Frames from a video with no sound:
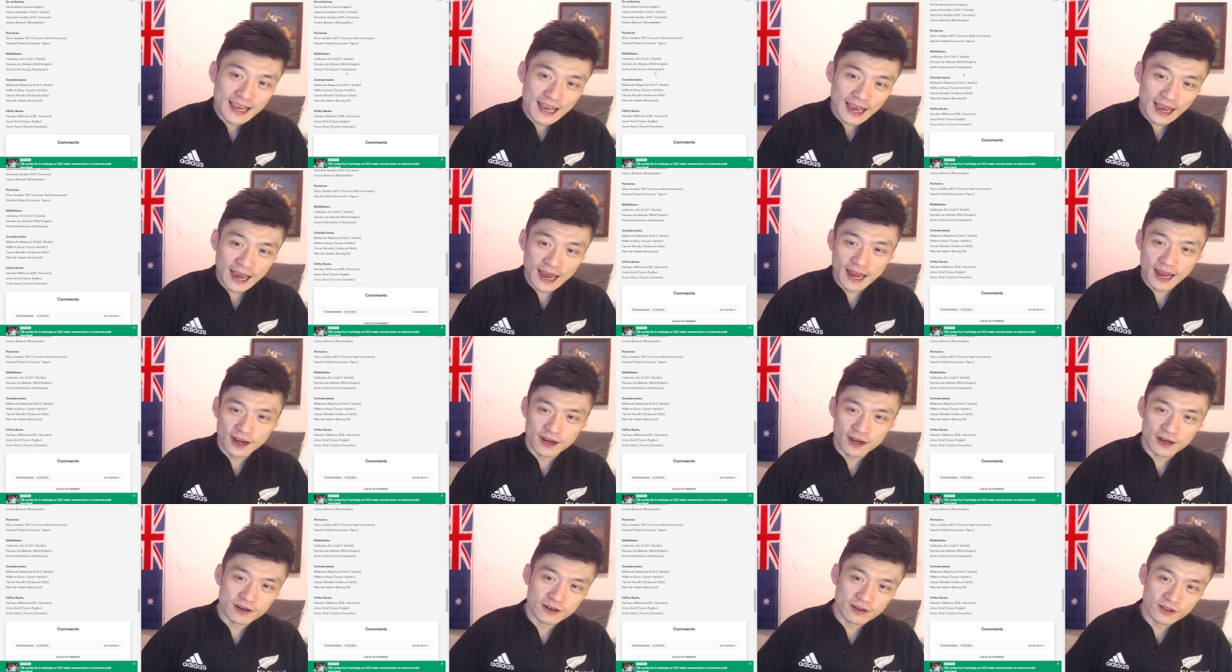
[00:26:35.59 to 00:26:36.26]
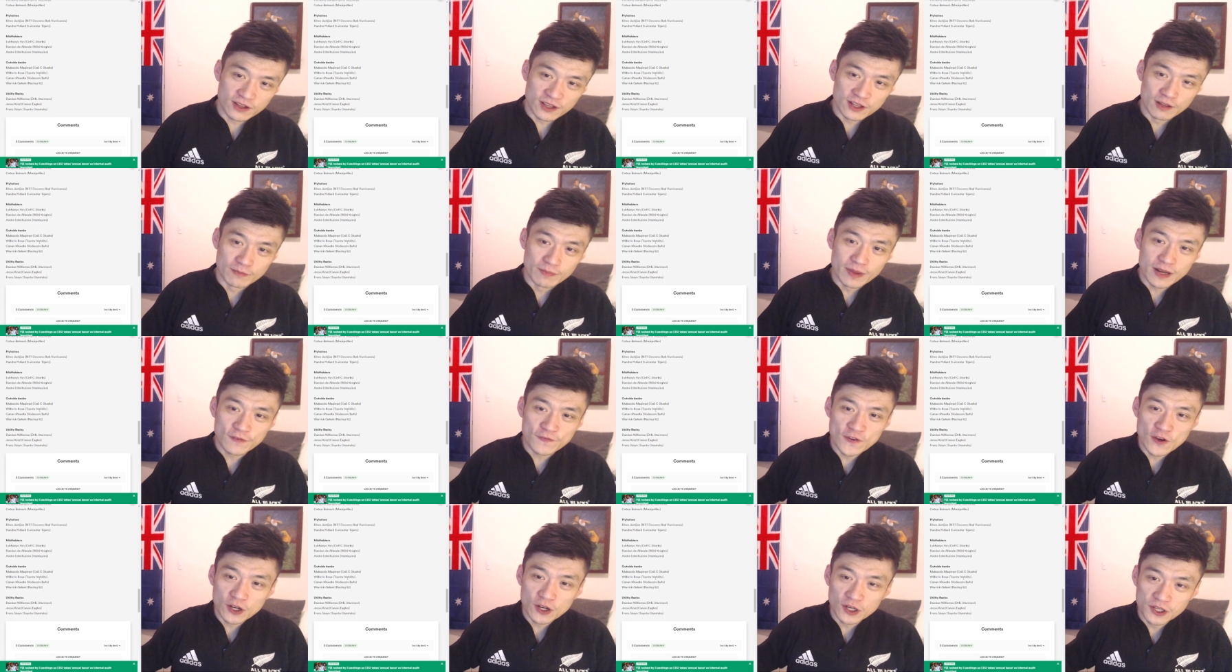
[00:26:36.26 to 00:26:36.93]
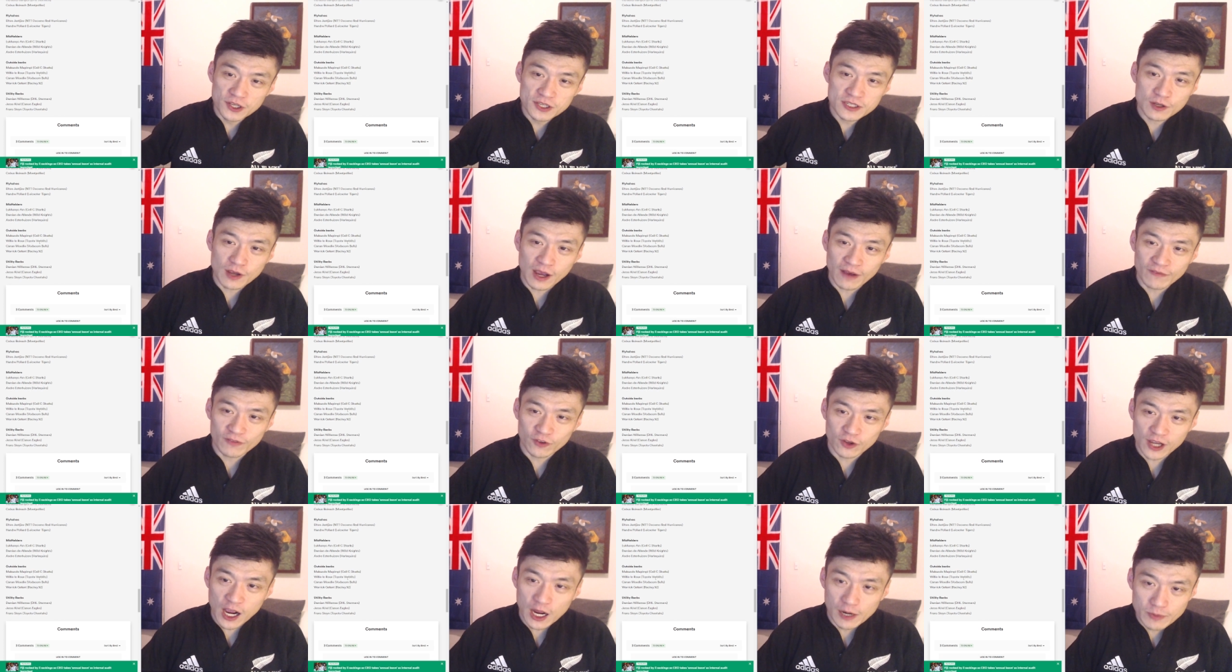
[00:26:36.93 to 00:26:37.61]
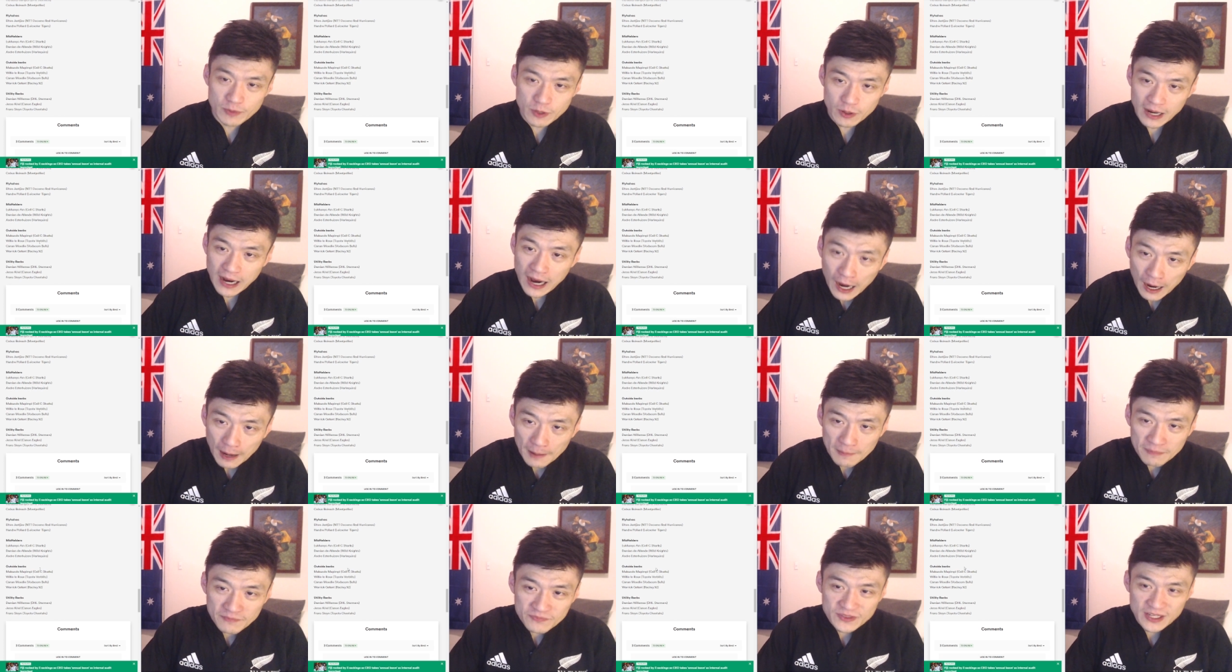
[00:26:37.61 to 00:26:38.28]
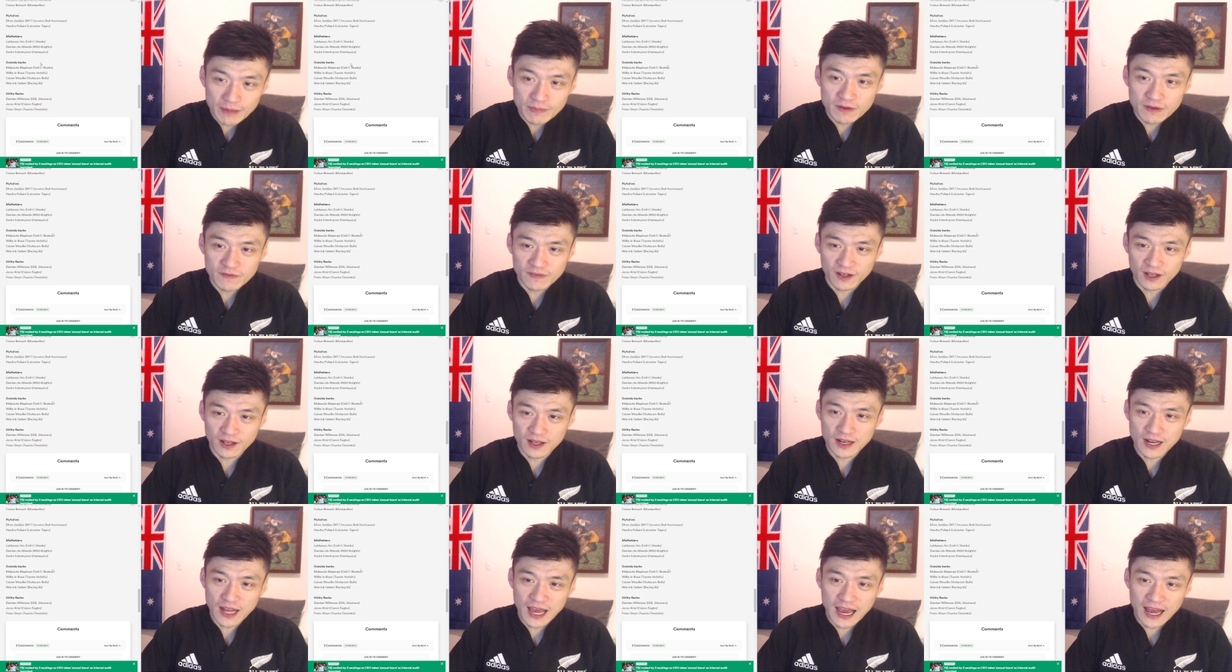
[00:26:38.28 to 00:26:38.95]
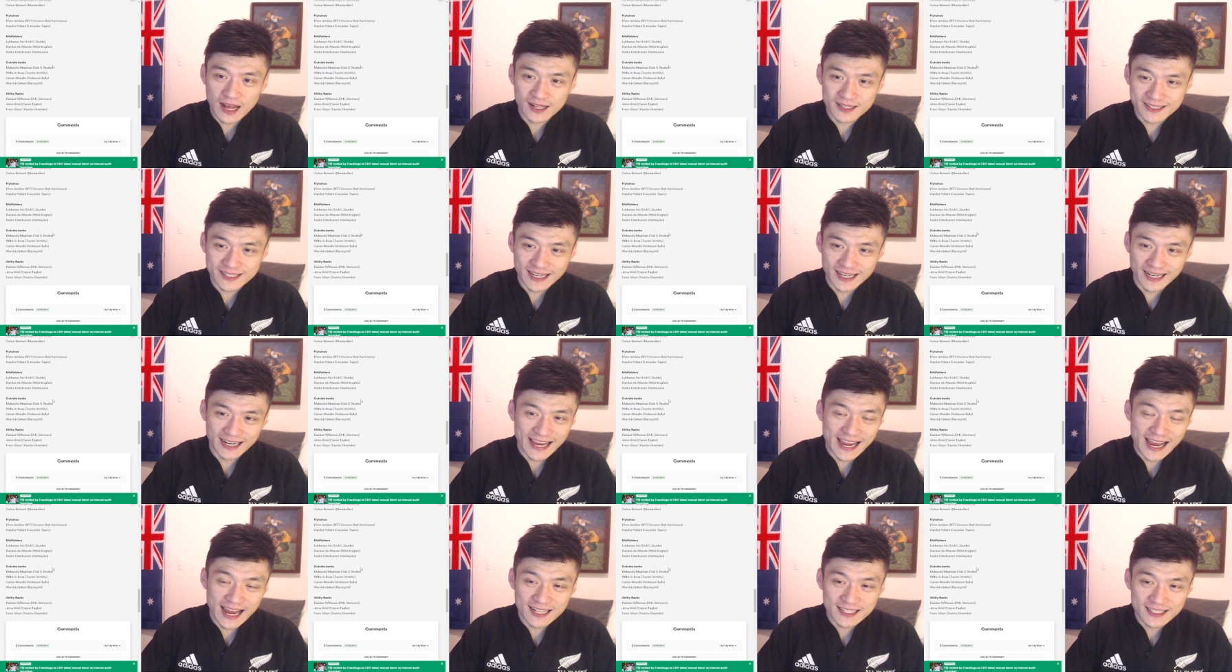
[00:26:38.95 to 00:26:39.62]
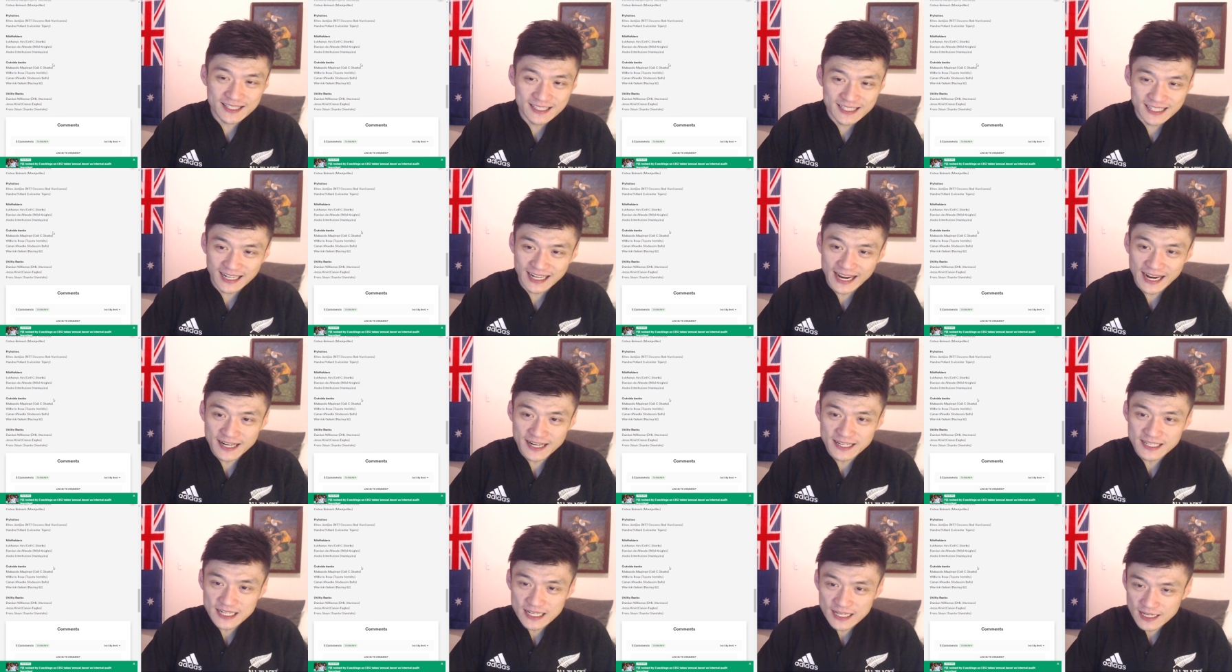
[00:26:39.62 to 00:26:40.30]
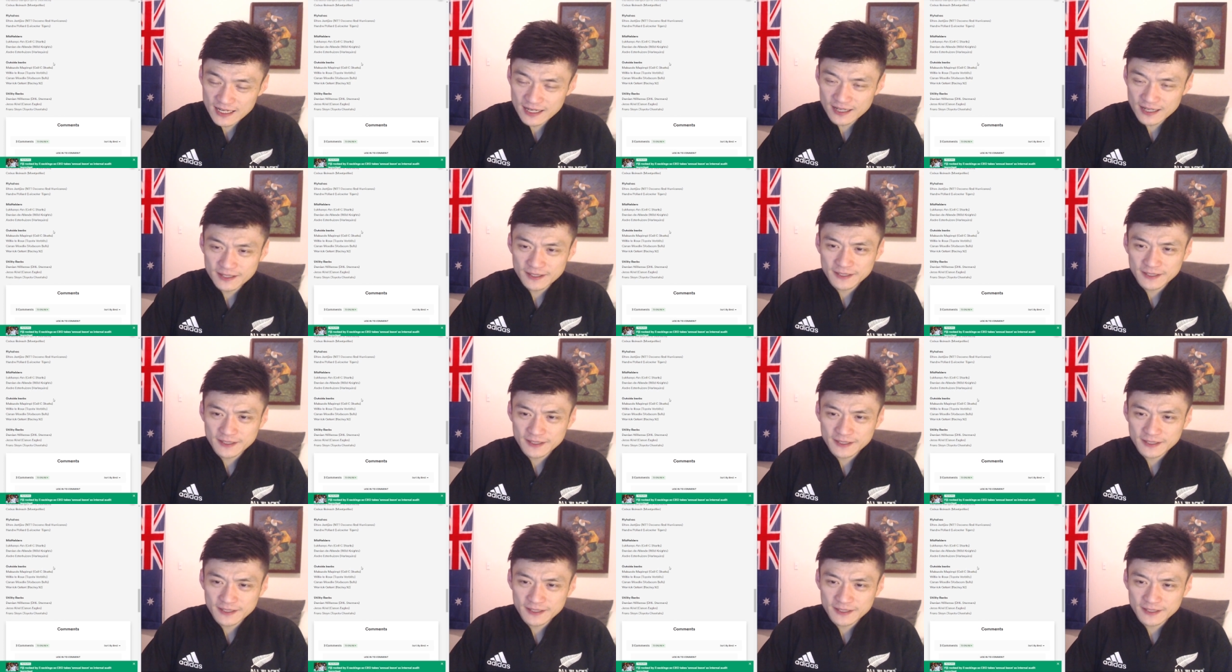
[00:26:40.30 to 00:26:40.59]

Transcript: And in the midfielders, we have Lukamio Demi Delandi,